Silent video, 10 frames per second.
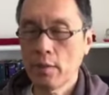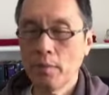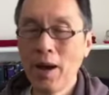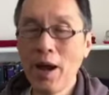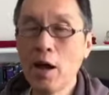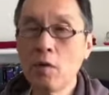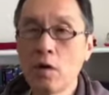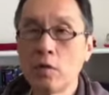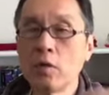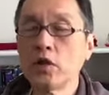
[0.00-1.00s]

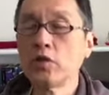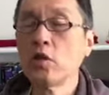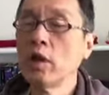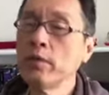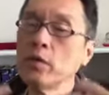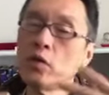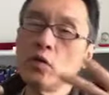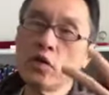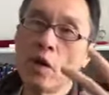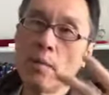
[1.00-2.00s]
power which you don't have to
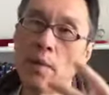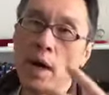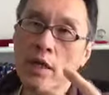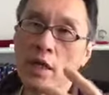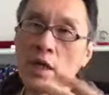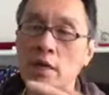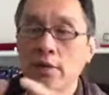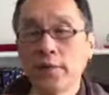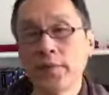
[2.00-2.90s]
use your body,